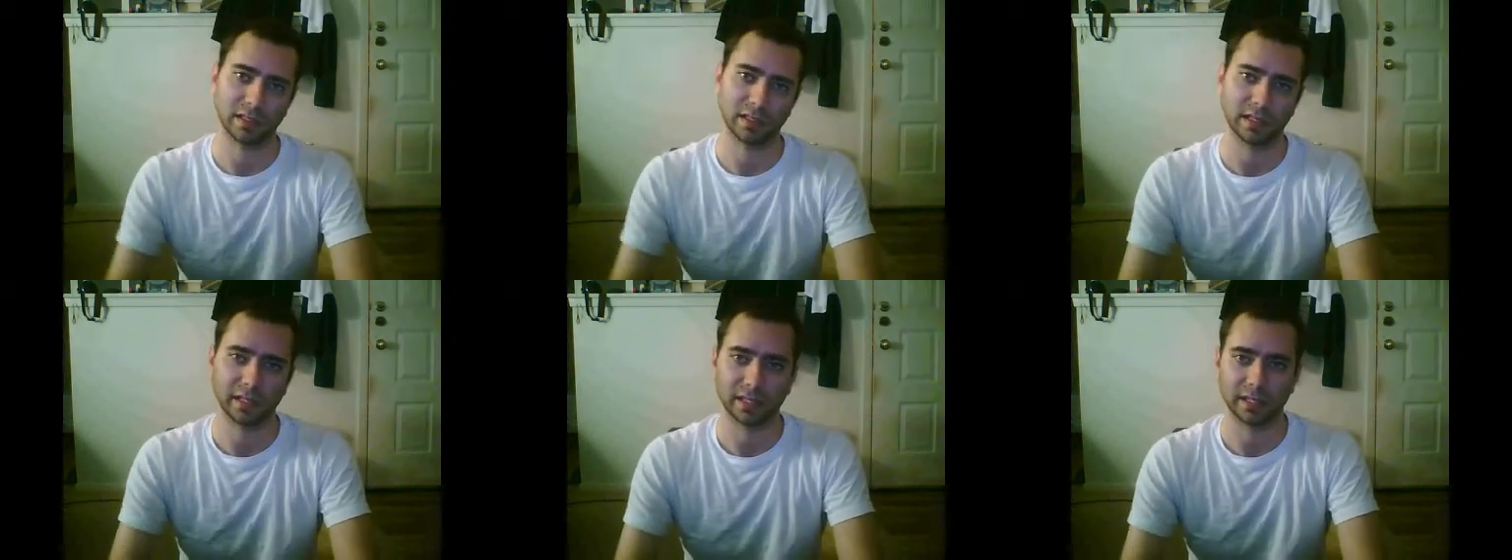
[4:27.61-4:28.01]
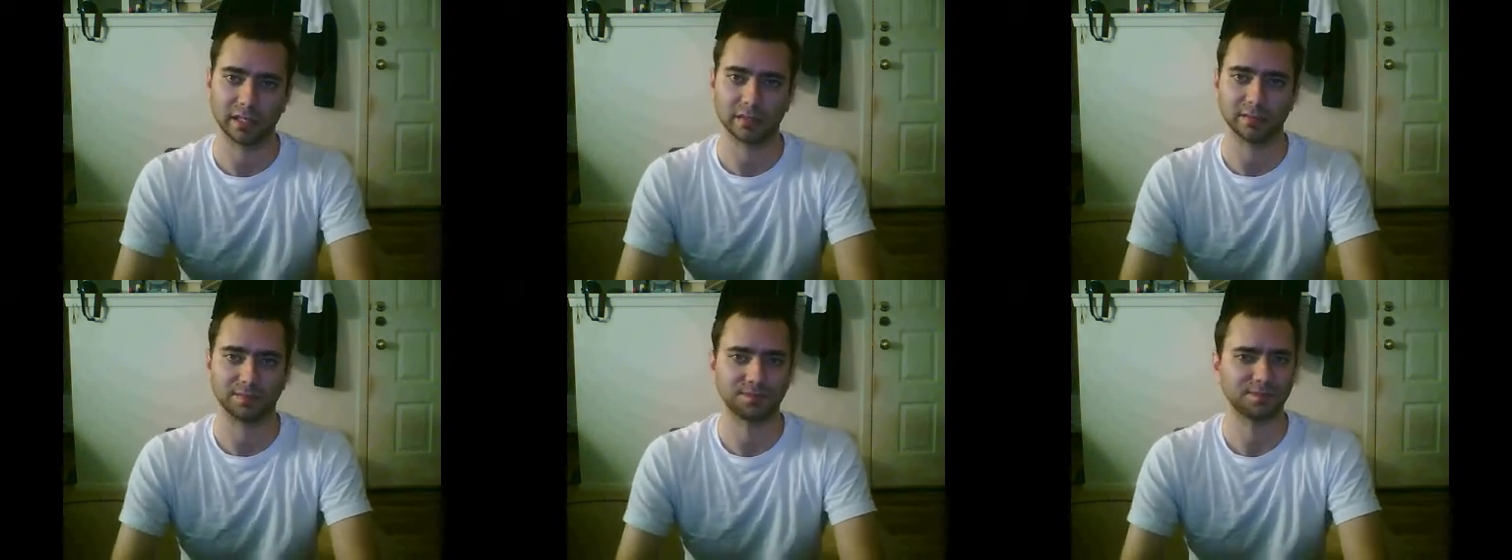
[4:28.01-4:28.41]

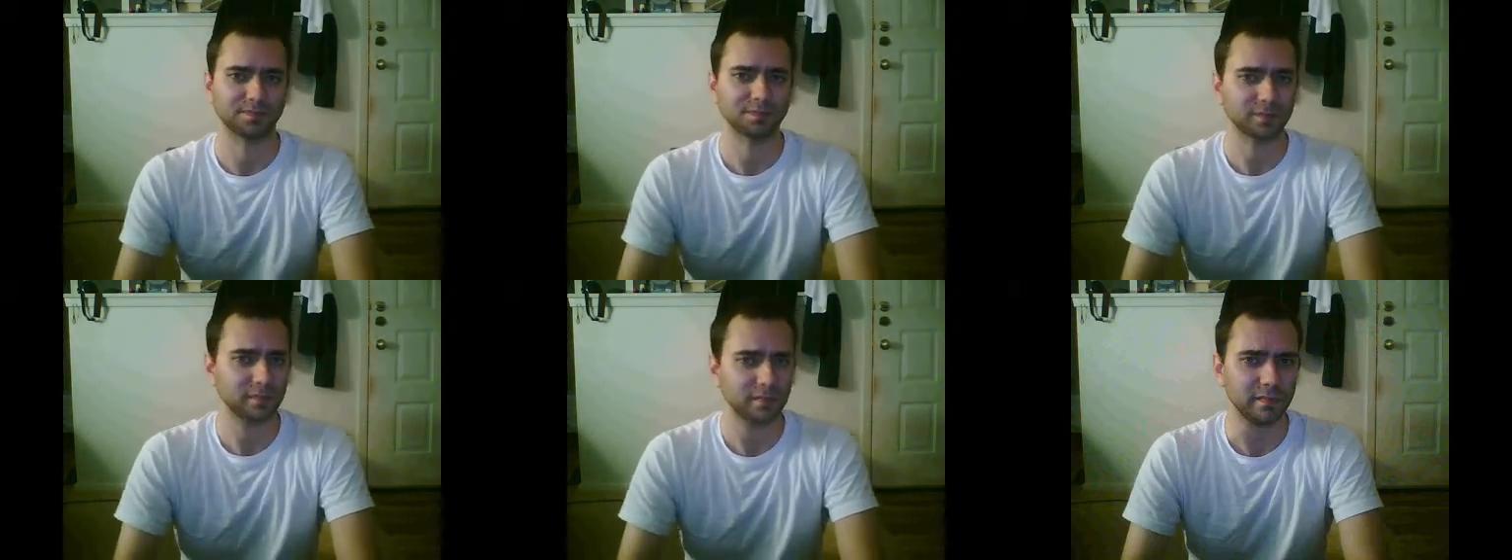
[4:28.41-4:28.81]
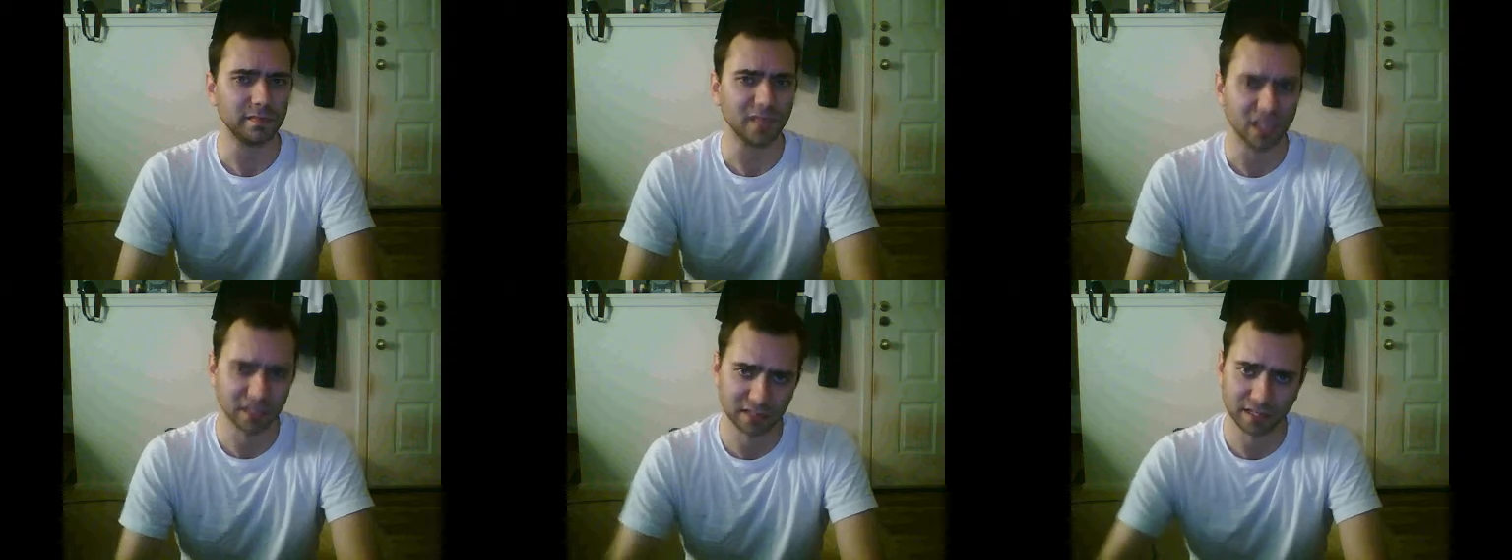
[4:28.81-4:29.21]
And
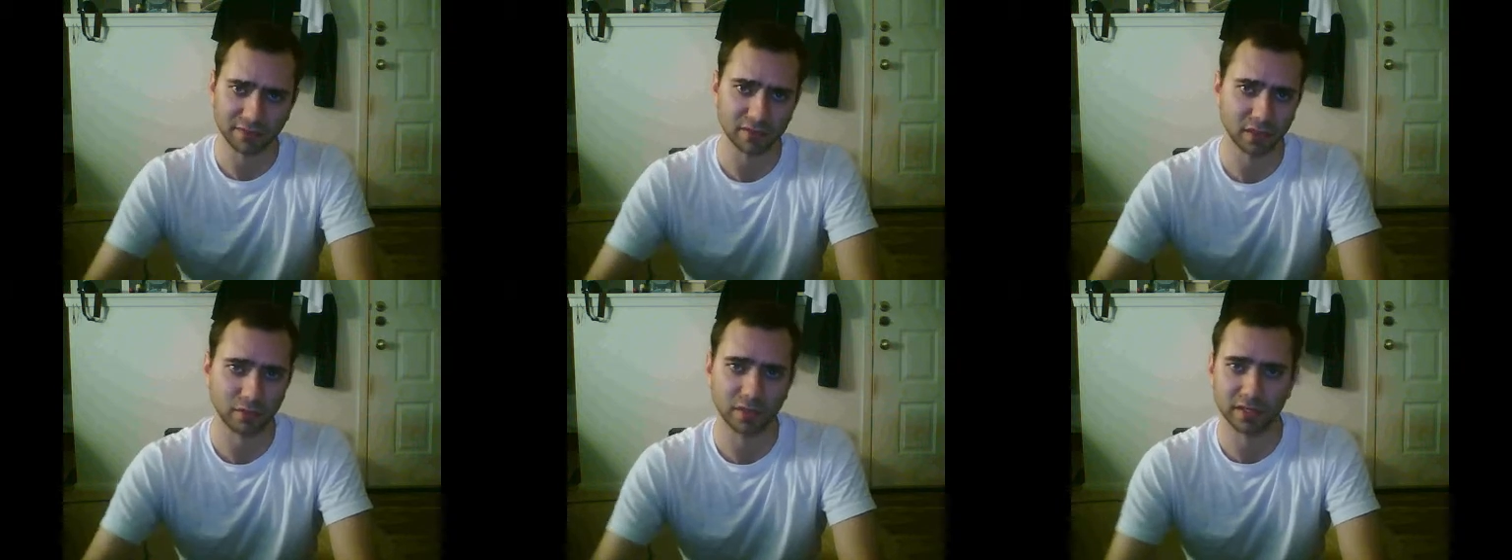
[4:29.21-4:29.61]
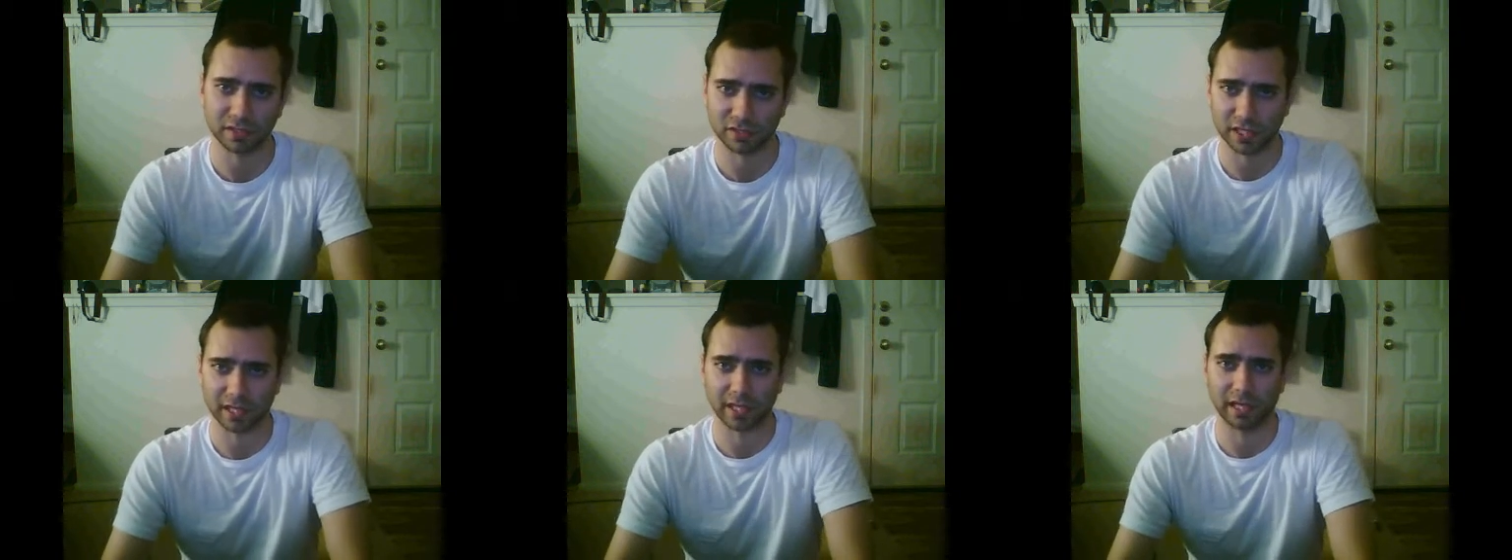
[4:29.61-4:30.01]
it's definitely worth a
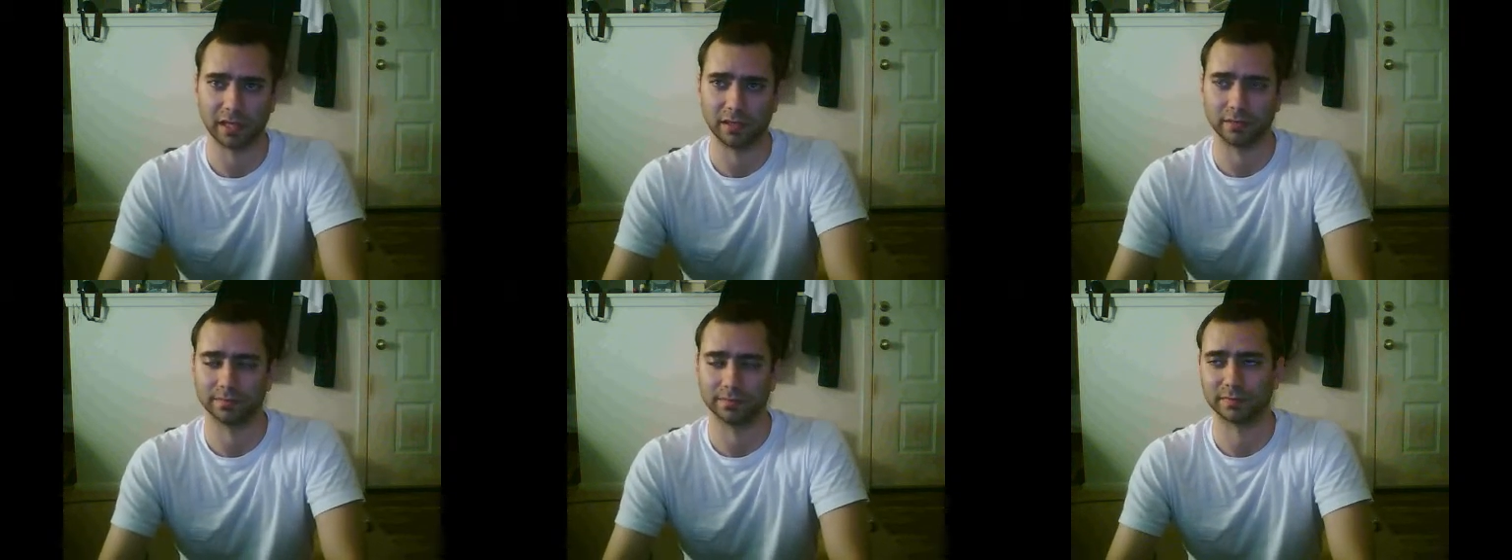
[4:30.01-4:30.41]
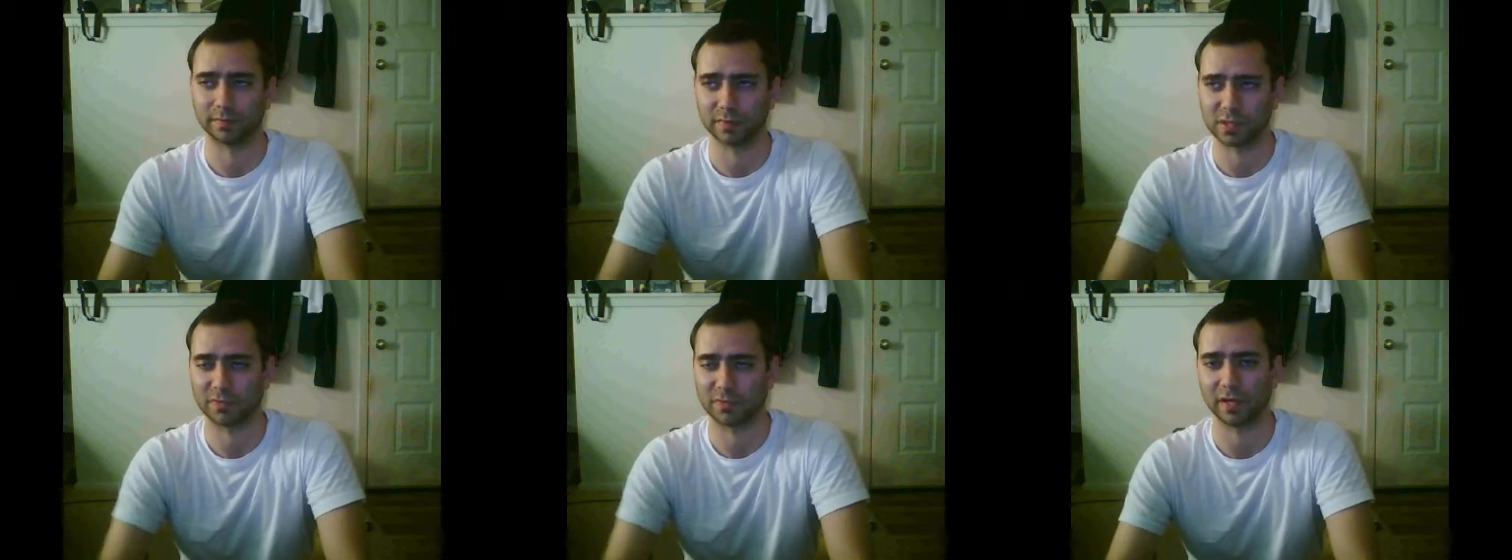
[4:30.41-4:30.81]
check out.
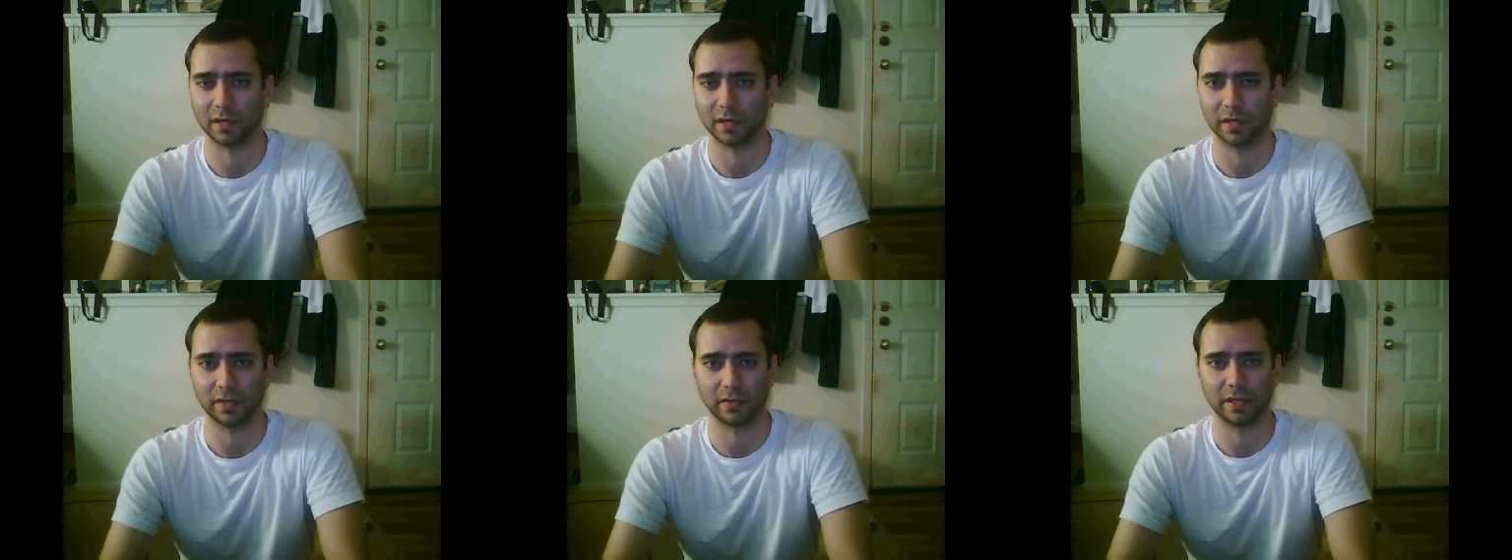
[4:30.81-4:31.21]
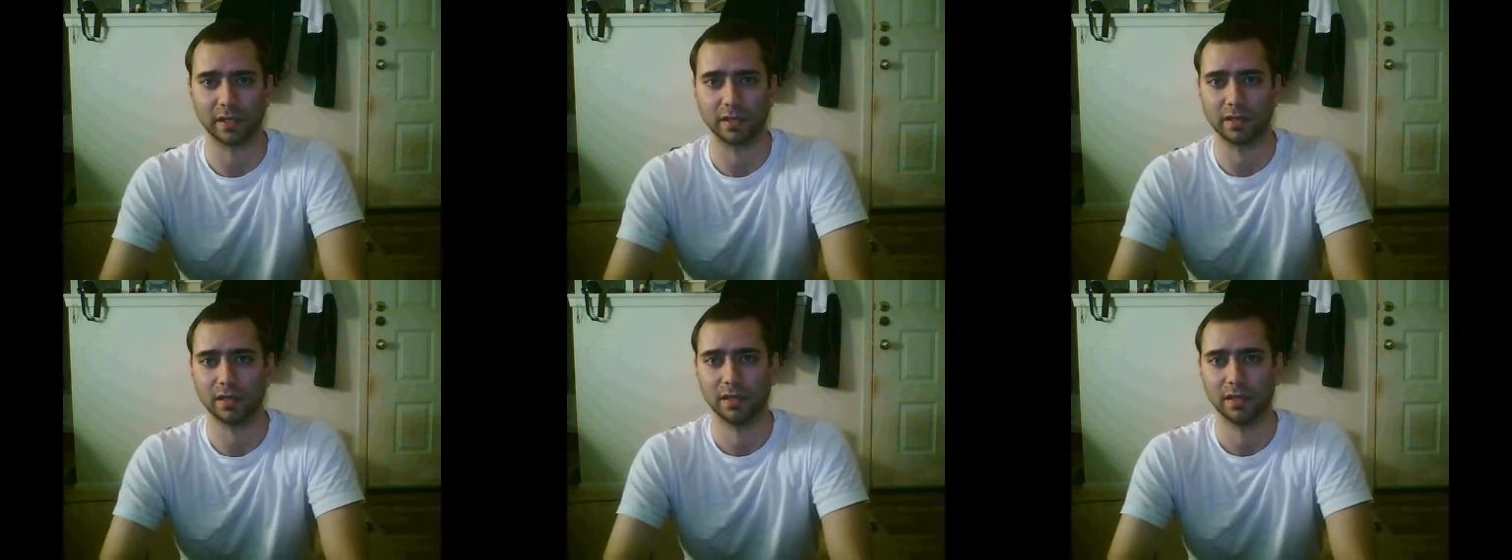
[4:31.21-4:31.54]
It's fairly unique.